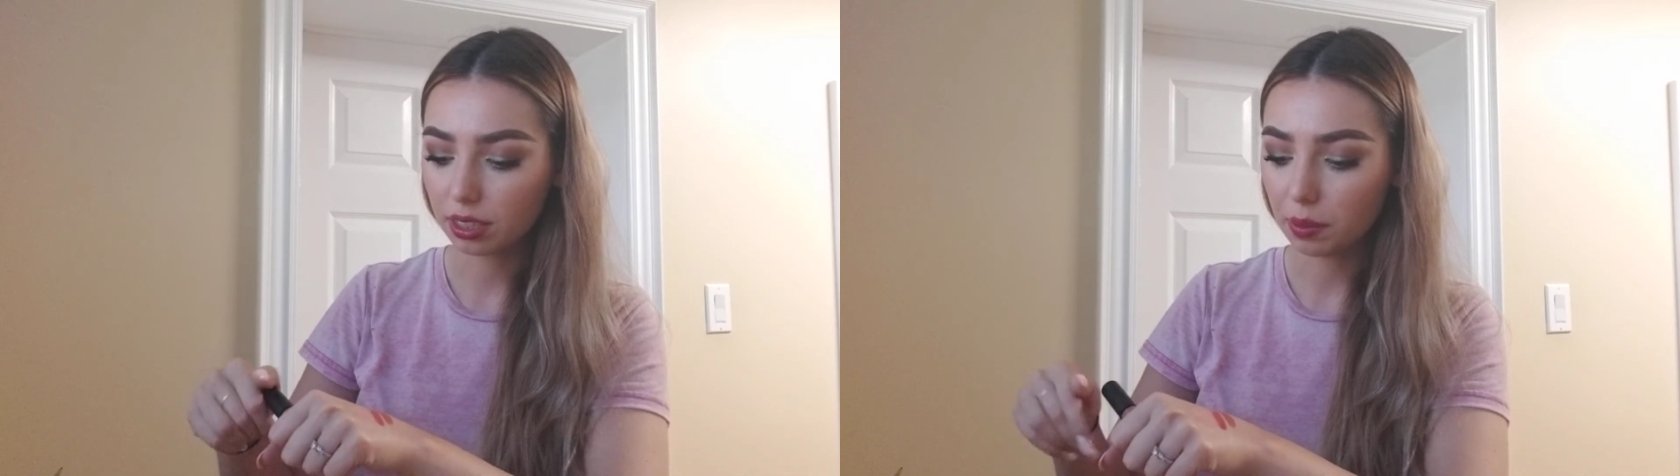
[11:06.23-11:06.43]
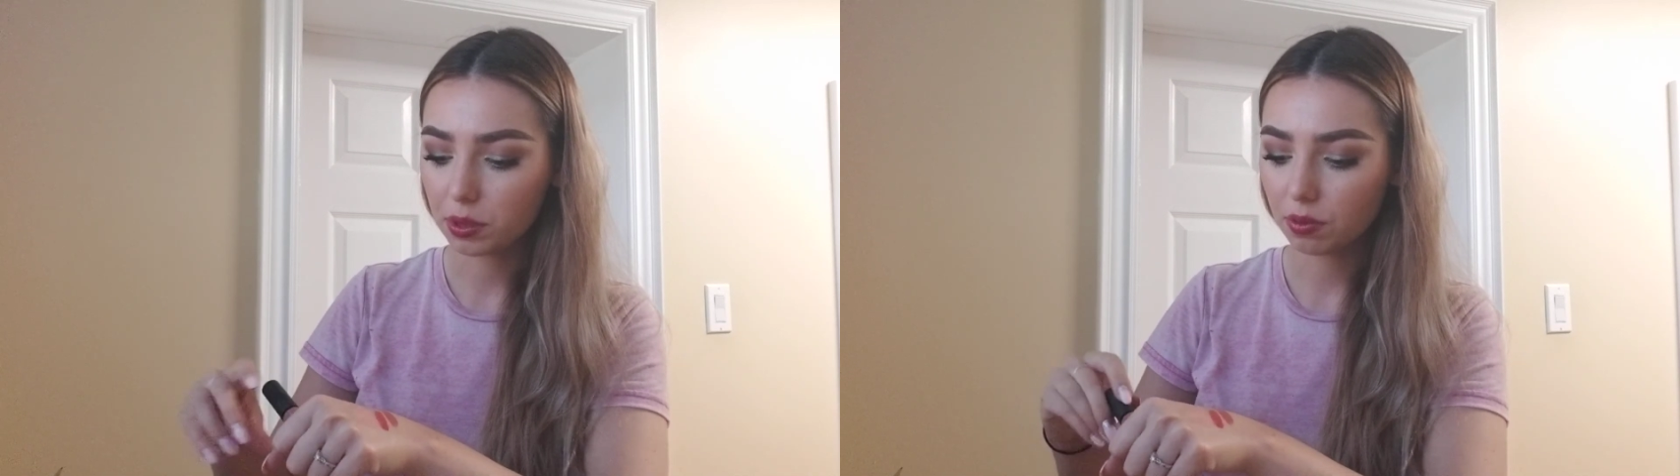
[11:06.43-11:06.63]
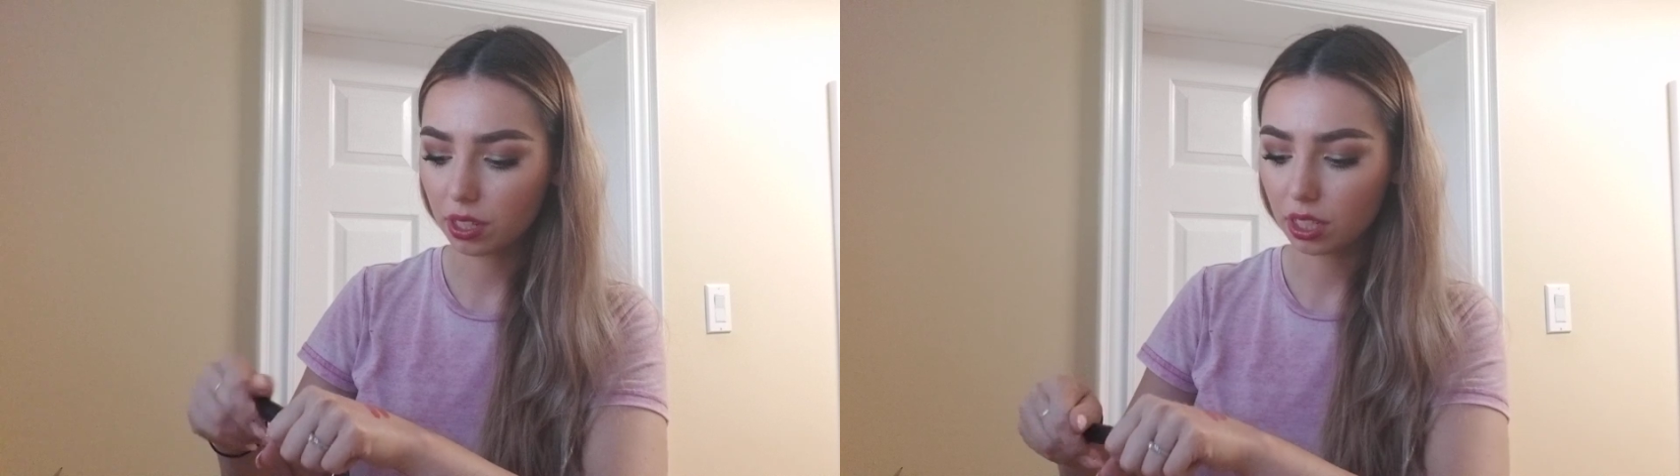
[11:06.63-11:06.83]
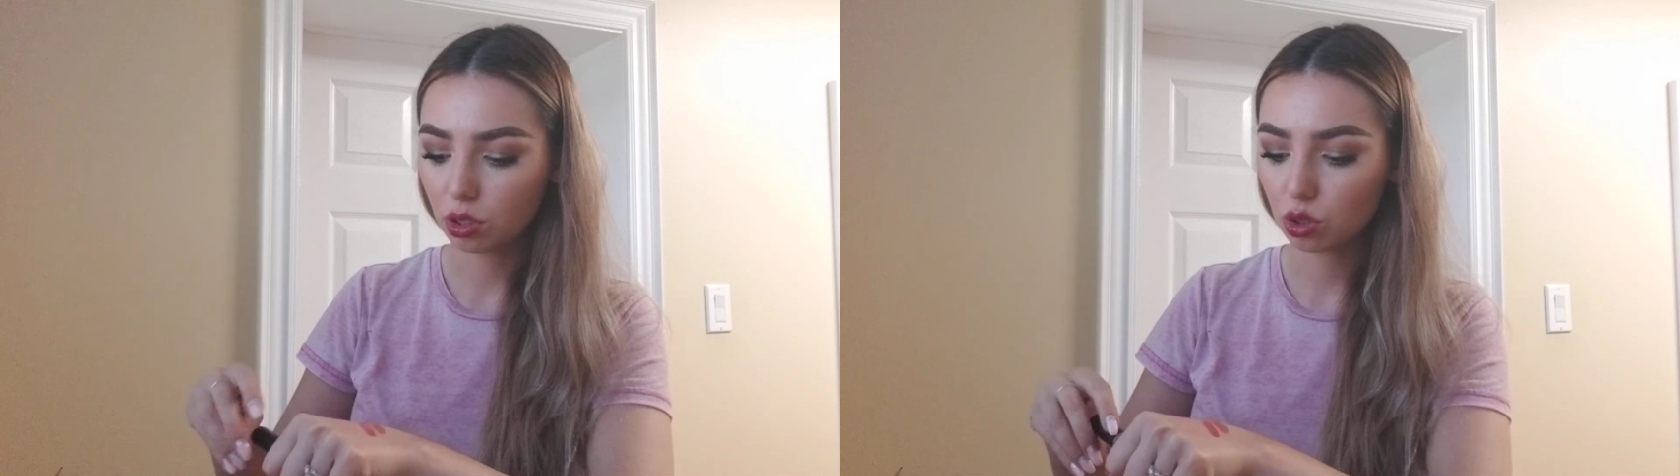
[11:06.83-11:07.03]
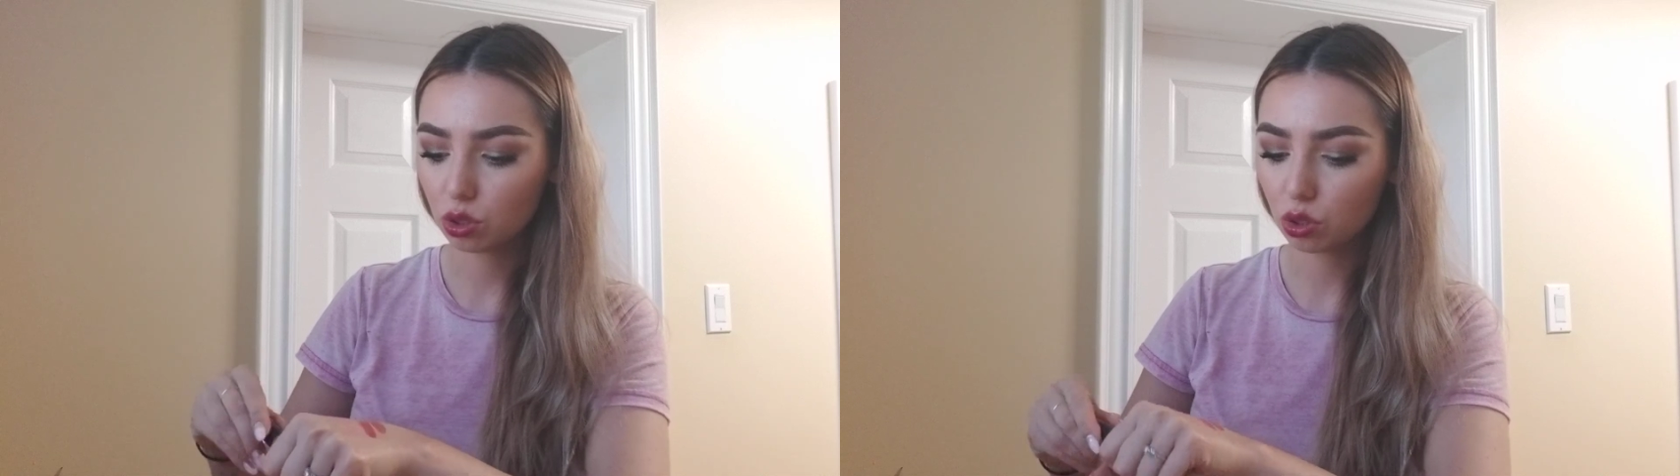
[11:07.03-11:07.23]
lips
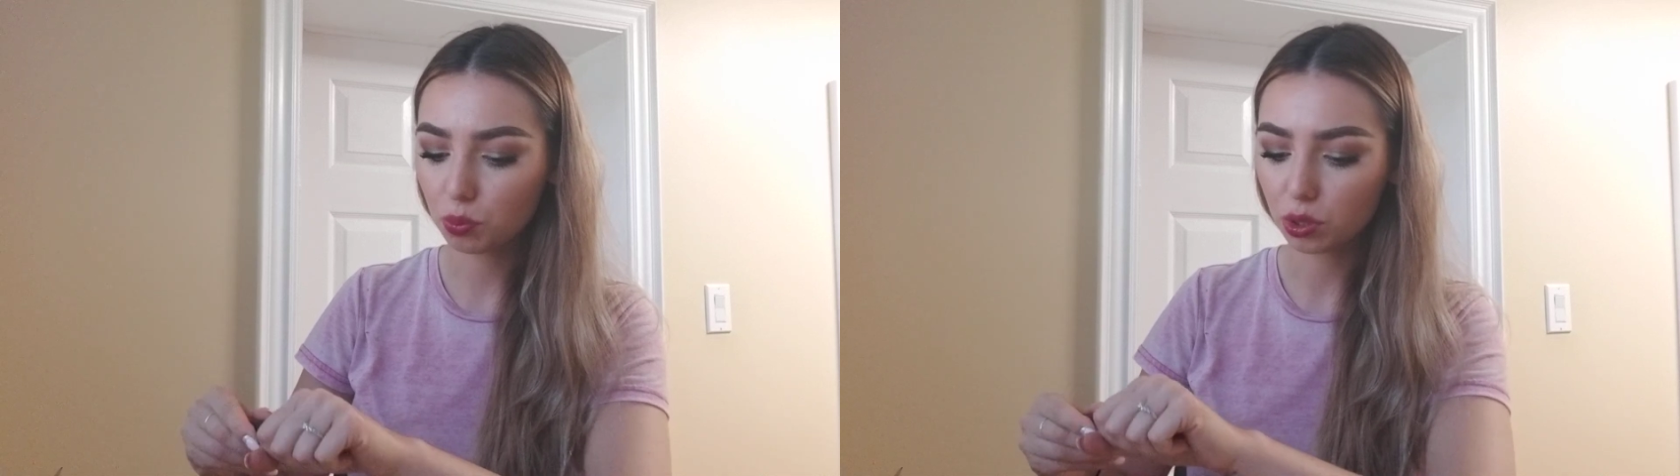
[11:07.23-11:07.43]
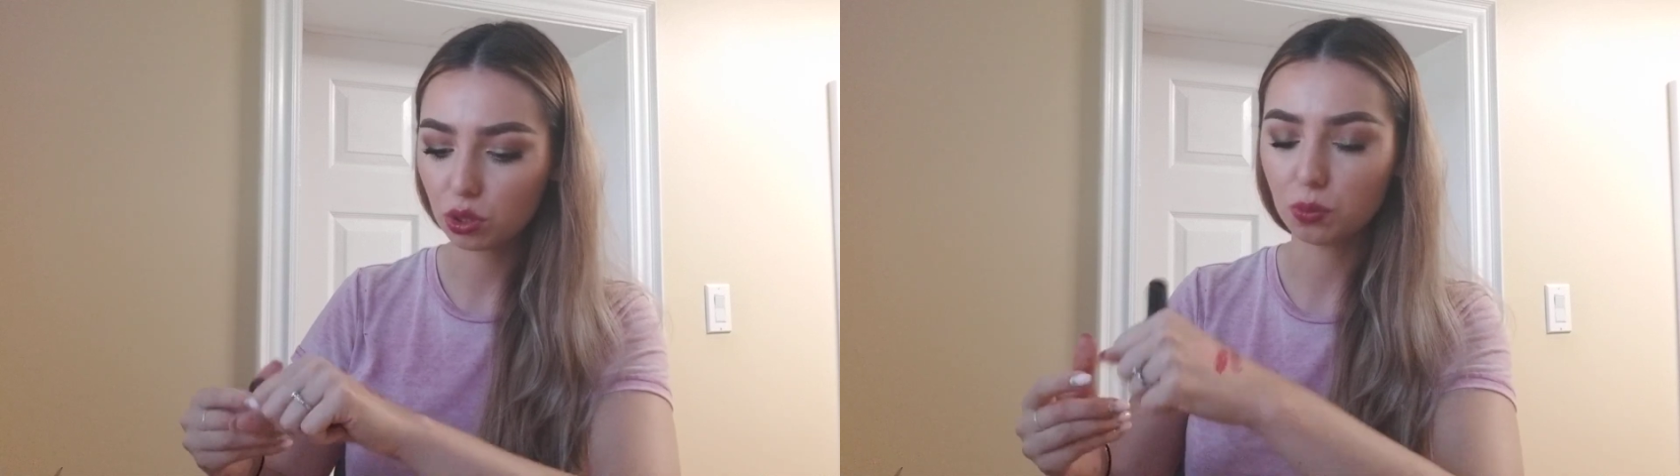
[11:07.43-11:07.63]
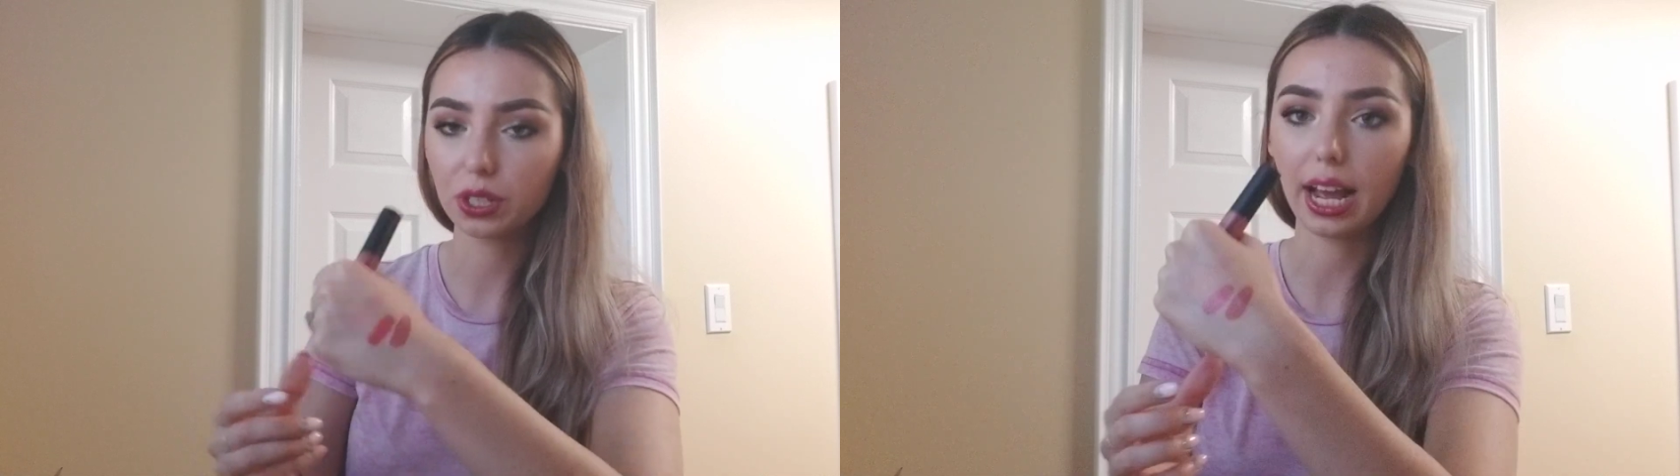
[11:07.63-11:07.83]
feeling super